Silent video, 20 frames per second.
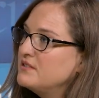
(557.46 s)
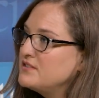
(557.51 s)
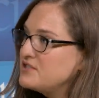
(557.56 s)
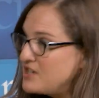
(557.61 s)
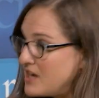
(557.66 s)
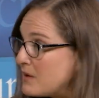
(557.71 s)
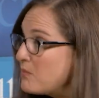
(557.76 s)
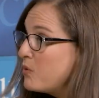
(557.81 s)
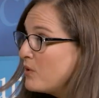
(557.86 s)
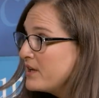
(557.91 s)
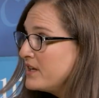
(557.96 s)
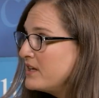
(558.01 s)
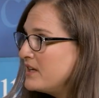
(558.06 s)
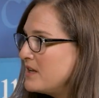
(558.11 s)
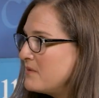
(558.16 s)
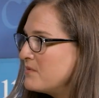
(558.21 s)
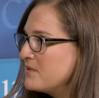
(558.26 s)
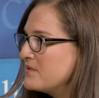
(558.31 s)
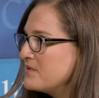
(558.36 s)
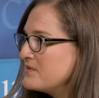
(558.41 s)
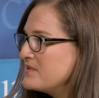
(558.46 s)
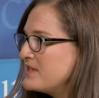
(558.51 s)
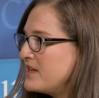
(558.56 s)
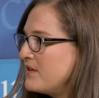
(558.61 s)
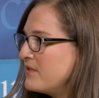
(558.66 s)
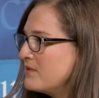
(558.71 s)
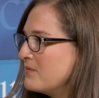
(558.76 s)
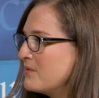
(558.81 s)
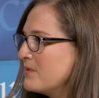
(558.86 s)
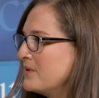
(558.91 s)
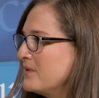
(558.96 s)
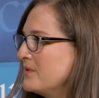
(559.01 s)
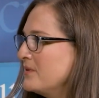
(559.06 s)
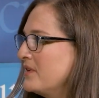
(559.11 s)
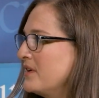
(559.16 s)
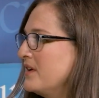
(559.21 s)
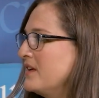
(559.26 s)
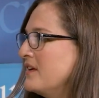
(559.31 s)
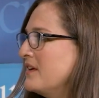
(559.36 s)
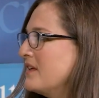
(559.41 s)
checkpoint inhibitors down the
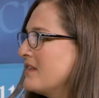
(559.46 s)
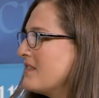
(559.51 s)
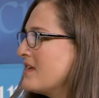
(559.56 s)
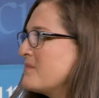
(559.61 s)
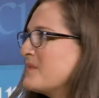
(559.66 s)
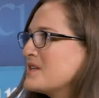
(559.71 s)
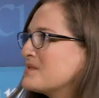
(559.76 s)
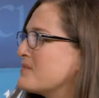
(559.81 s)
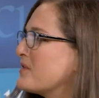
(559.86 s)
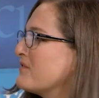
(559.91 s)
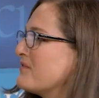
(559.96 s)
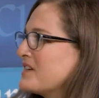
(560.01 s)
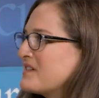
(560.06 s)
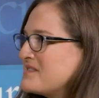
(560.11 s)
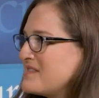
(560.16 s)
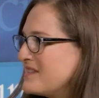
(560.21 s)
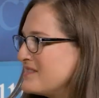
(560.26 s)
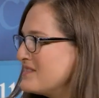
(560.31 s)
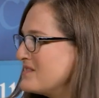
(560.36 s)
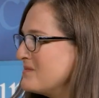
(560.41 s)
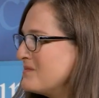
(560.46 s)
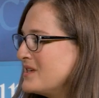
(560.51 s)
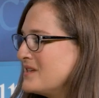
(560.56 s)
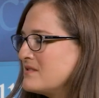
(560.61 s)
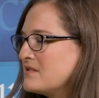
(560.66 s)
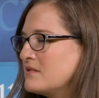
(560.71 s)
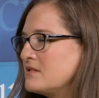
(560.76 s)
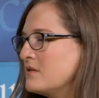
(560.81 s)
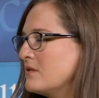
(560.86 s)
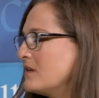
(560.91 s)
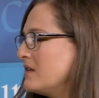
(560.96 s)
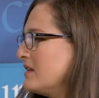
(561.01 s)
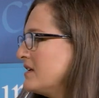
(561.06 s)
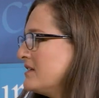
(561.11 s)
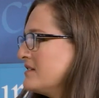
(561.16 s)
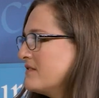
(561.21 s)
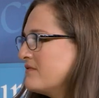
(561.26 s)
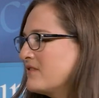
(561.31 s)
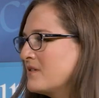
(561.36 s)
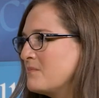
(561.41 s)
road. That makes perfect sense to me. It's a totally
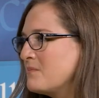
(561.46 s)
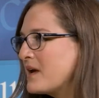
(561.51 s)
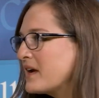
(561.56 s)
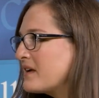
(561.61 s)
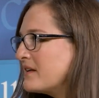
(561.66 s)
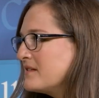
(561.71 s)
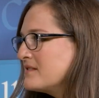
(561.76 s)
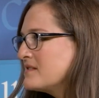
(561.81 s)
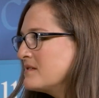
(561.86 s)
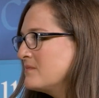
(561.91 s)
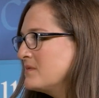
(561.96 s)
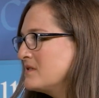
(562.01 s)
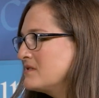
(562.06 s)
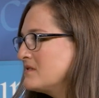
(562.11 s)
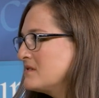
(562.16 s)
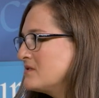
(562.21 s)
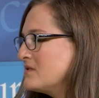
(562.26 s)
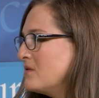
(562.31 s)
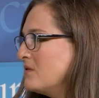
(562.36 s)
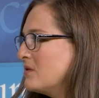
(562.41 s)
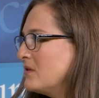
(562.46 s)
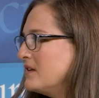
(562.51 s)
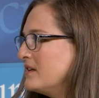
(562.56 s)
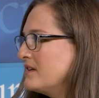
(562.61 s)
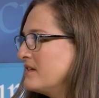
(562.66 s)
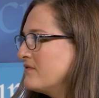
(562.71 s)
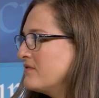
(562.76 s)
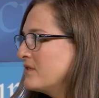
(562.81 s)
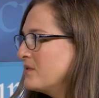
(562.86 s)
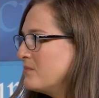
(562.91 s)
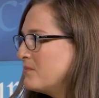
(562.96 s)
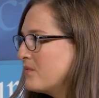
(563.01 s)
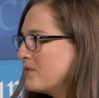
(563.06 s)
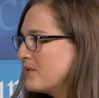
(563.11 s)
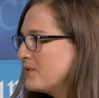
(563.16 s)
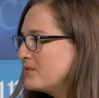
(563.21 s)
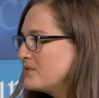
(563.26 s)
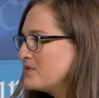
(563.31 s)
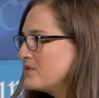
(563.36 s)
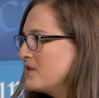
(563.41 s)
different mechanism and it's a totally different
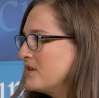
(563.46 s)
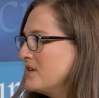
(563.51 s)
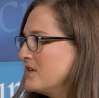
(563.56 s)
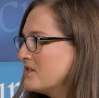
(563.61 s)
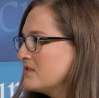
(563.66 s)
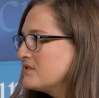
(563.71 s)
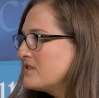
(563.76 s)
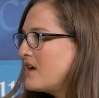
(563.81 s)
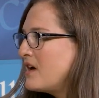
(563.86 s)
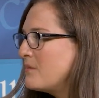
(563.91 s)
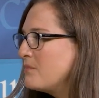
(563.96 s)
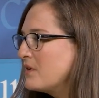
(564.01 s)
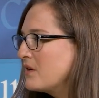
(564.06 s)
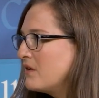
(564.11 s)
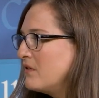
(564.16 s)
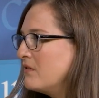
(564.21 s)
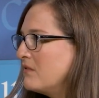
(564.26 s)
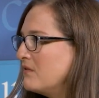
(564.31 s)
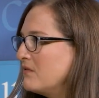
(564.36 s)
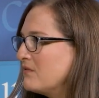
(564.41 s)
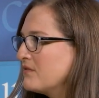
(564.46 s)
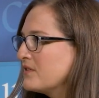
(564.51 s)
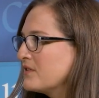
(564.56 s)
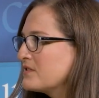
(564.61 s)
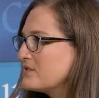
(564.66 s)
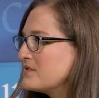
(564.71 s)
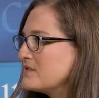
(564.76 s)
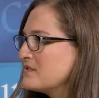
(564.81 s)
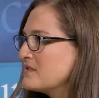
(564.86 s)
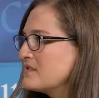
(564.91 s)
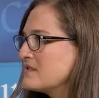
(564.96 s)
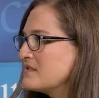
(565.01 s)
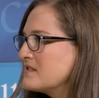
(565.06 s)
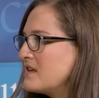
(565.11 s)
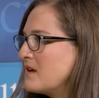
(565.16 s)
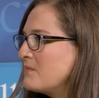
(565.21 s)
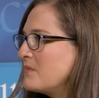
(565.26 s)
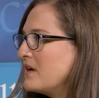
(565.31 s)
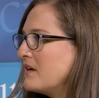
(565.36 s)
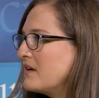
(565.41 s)
approach, topical versus
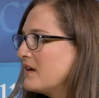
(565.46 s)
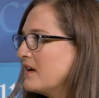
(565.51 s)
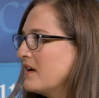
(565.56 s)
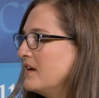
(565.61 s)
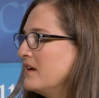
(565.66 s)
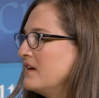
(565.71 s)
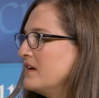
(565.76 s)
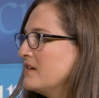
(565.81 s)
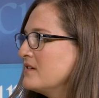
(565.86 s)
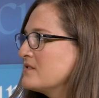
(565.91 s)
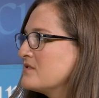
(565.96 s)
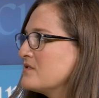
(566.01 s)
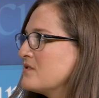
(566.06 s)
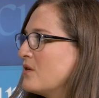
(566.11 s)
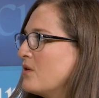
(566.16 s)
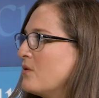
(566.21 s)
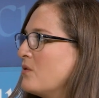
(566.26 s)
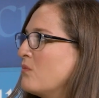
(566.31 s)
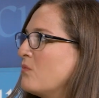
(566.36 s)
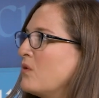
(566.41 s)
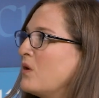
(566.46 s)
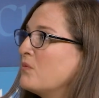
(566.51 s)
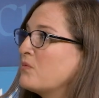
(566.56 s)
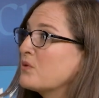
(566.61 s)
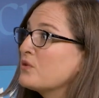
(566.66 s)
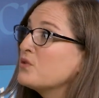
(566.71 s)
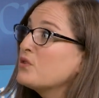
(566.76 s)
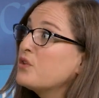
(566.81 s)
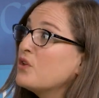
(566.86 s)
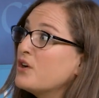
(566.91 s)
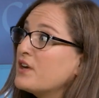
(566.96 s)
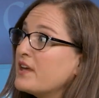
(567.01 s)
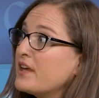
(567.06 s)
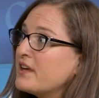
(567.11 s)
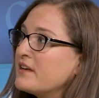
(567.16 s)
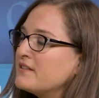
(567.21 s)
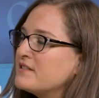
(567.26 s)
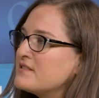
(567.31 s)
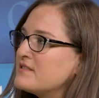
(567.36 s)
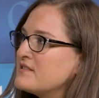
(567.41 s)
systemic. So while we're
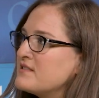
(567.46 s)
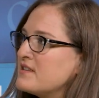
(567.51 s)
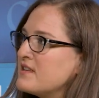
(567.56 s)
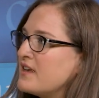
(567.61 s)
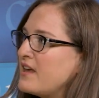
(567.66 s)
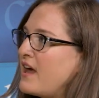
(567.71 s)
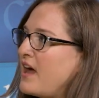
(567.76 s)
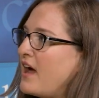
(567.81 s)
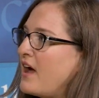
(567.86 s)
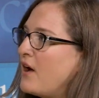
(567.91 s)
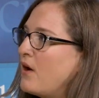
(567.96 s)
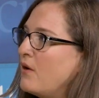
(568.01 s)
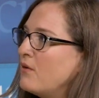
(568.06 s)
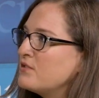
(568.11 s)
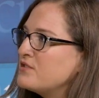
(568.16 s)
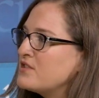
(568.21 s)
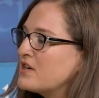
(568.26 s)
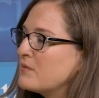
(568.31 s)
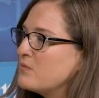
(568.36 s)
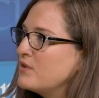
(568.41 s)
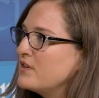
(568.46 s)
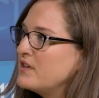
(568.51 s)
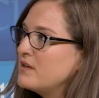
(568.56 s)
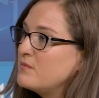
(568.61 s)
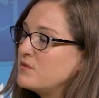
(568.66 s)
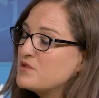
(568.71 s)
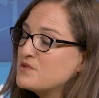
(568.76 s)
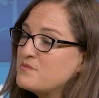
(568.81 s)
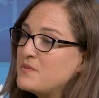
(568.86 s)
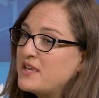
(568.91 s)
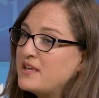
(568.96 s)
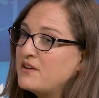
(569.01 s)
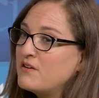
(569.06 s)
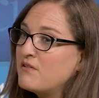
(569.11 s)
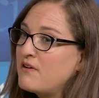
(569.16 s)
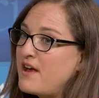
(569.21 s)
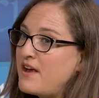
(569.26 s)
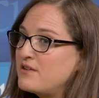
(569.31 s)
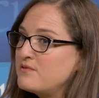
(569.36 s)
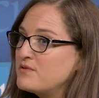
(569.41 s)
looking to see how checkpoint inhibitors may
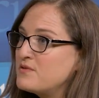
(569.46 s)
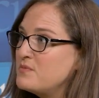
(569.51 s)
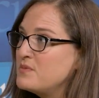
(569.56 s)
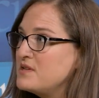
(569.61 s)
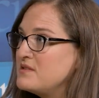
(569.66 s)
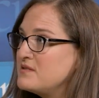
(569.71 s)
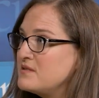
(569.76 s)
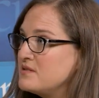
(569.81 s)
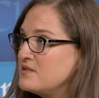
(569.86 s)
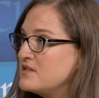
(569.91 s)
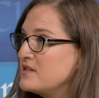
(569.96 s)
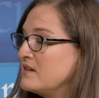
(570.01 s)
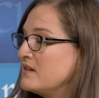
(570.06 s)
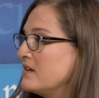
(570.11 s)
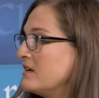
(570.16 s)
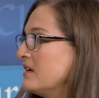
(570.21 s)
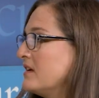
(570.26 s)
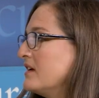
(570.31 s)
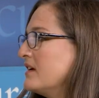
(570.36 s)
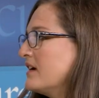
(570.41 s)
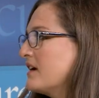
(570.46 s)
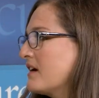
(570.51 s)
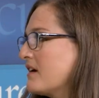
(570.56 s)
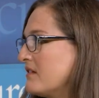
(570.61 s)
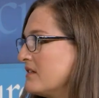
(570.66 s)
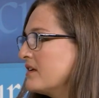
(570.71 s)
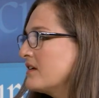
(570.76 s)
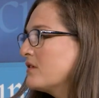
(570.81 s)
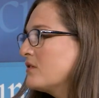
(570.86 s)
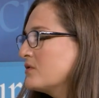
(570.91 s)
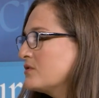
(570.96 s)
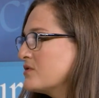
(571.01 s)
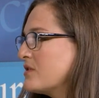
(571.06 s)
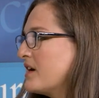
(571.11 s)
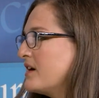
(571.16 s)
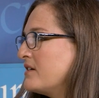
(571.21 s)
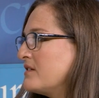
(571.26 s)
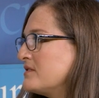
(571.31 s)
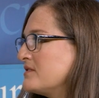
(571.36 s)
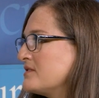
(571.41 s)
interact with BCG in clinical
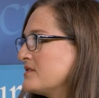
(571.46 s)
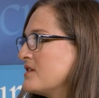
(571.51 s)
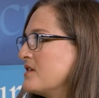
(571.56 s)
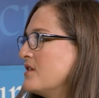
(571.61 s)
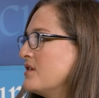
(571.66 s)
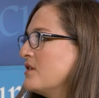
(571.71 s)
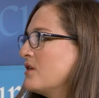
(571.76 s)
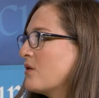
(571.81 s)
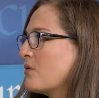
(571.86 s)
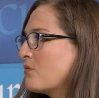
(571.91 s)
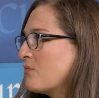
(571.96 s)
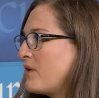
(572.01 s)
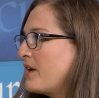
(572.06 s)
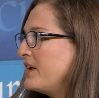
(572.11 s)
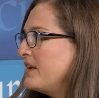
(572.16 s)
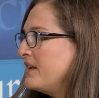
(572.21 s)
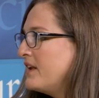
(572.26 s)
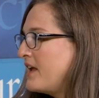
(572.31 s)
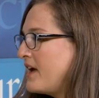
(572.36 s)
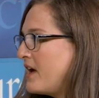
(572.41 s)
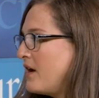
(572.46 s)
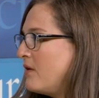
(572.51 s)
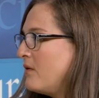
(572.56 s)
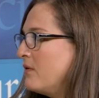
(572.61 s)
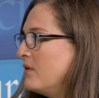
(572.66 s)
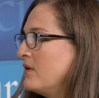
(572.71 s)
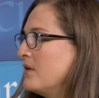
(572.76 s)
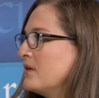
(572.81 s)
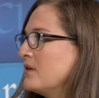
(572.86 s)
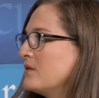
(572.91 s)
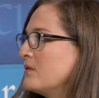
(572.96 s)
trials, right now,